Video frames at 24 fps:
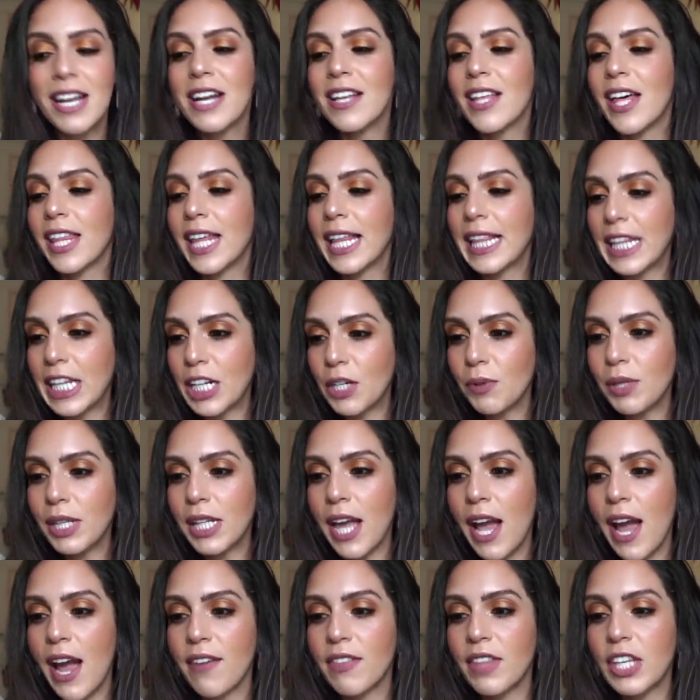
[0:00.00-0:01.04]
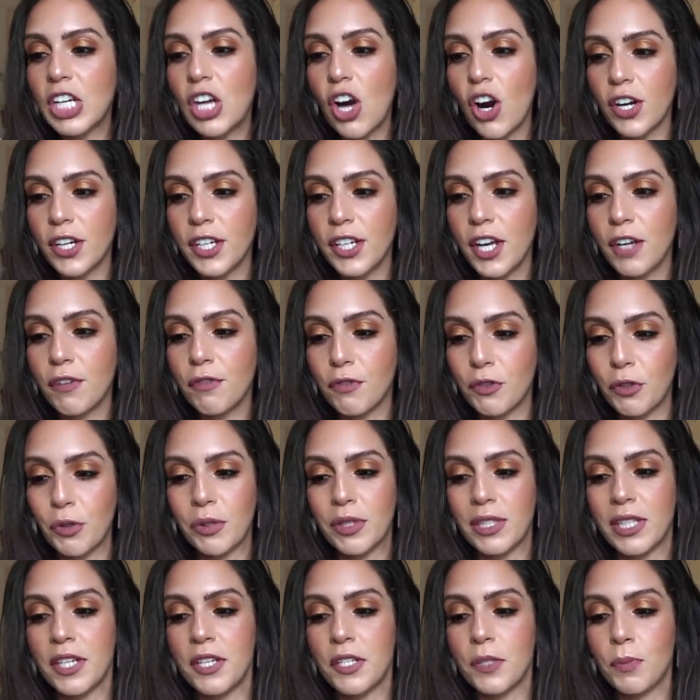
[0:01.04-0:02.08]
they literally had the garnier
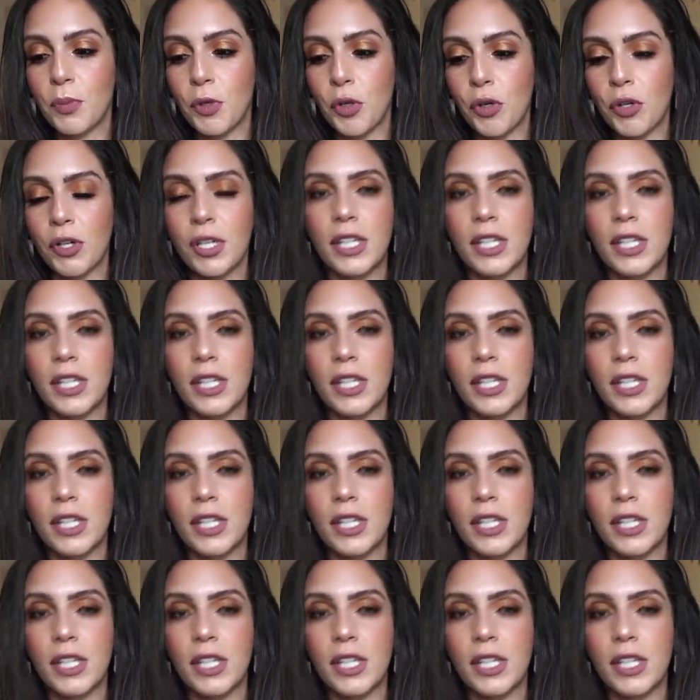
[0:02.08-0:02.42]
fructis pure